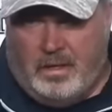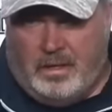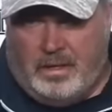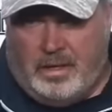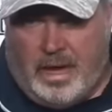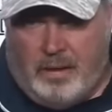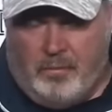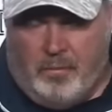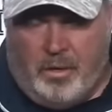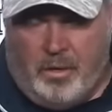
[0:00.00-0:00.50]

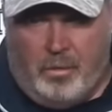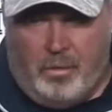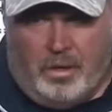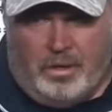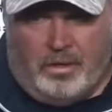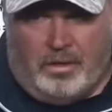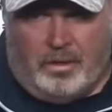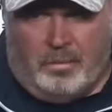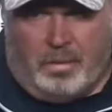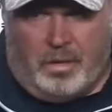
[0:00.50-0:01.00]
game we
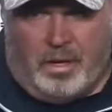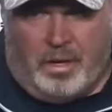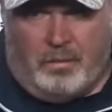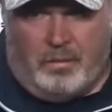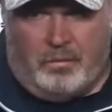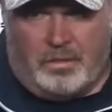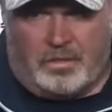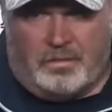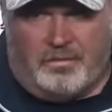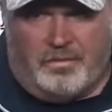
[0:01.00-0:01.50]
wanted to play
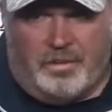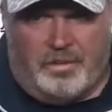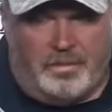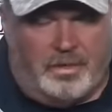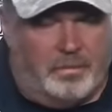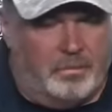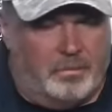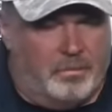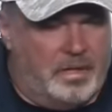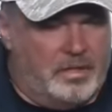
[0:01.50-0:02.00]
was the
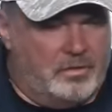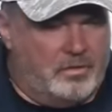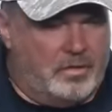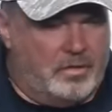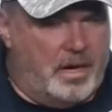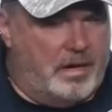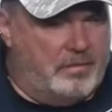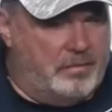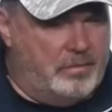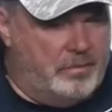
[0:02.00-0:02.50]
15-play
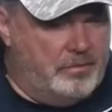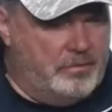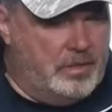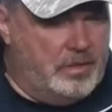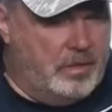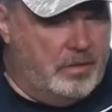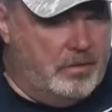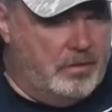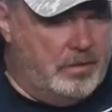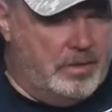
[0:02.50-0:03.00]
drive, you
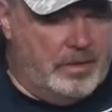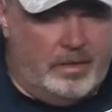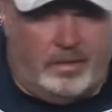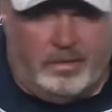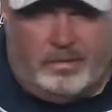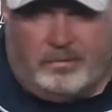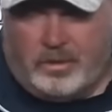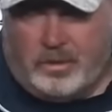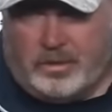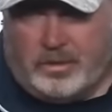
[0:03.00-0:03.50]
know,
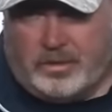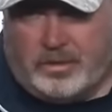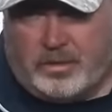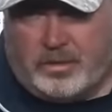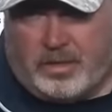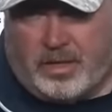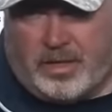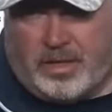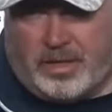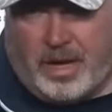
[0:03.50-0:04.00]
and really
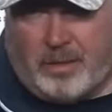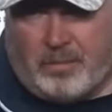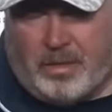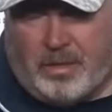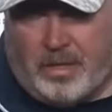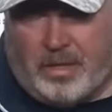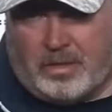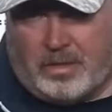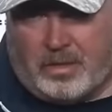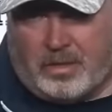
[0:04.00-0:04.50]
just try to
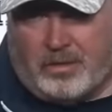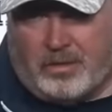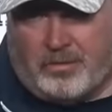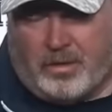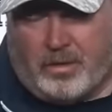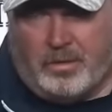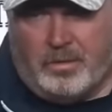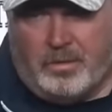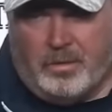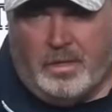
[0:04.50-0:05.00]
capitalize off
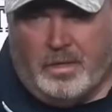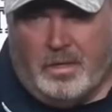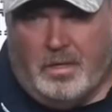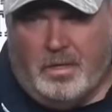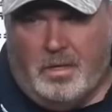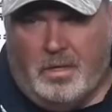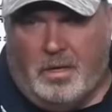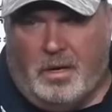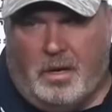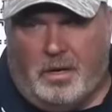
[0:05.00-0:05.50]

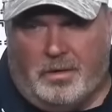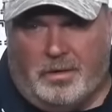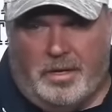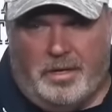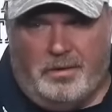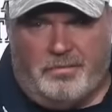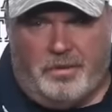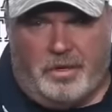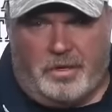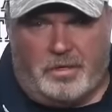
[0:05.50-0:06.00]
our
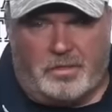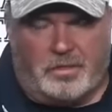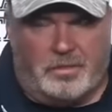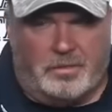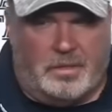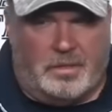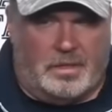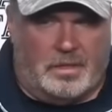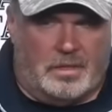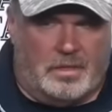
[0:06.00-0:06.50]
defense.
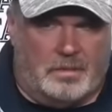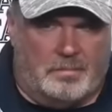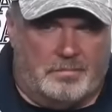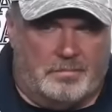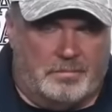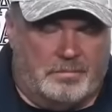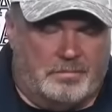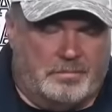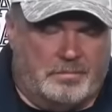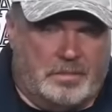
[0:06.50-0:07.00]

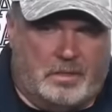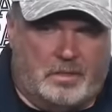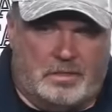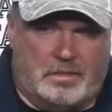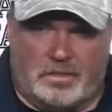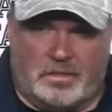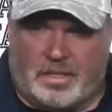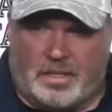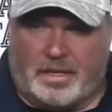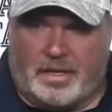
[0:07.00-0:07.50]
You know,
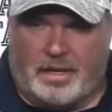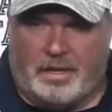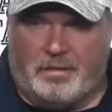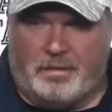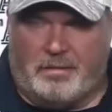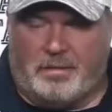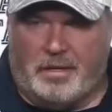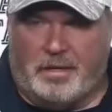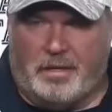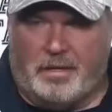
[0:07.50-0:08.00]
just like
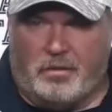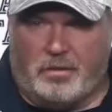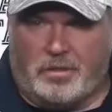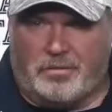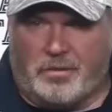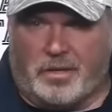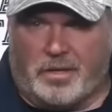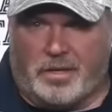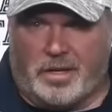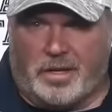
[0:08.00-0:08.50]
anything, you always
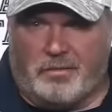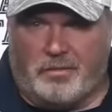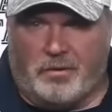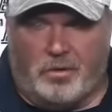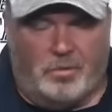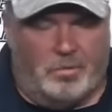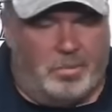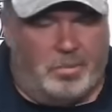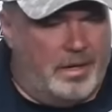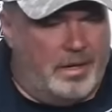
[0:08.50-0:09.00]
feel like you have a
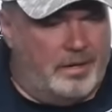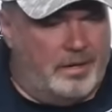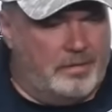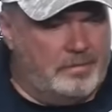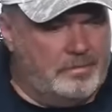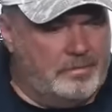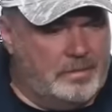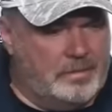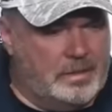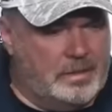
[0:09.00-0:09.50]
good plan.
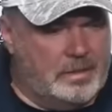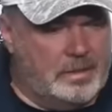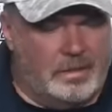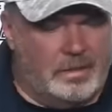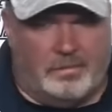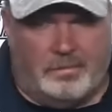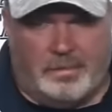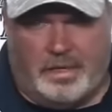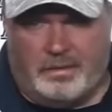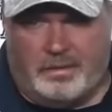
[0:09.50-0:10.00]

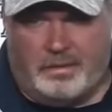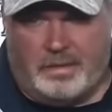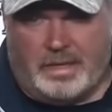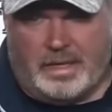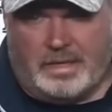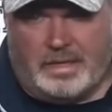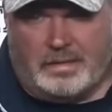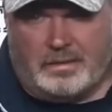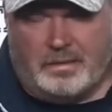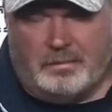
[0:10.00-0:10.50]

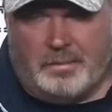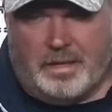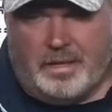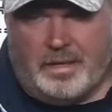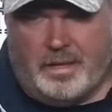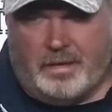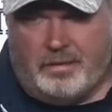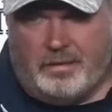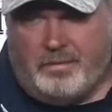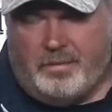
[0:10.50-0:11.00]
The men
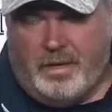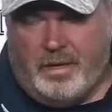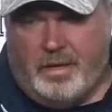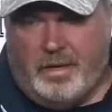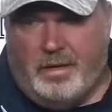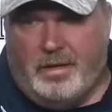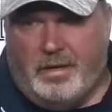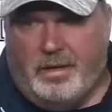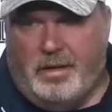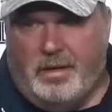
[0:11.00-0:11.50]
have
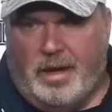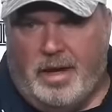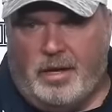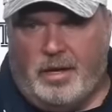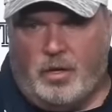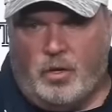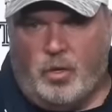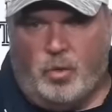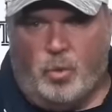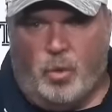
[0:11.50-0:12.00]
had a
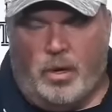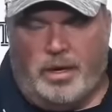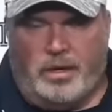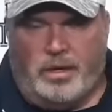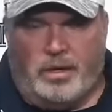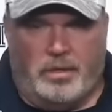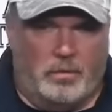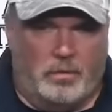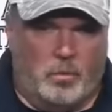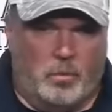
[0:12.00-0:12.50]
good
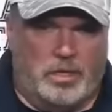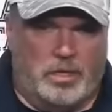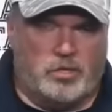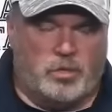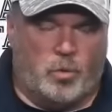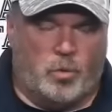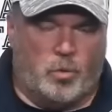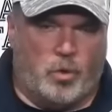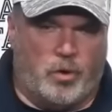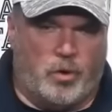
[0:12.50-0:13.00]
weeks
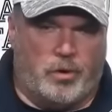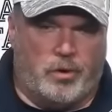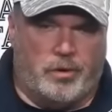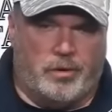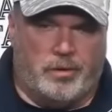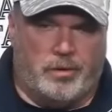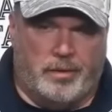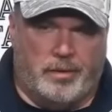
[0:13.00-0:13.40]
of work.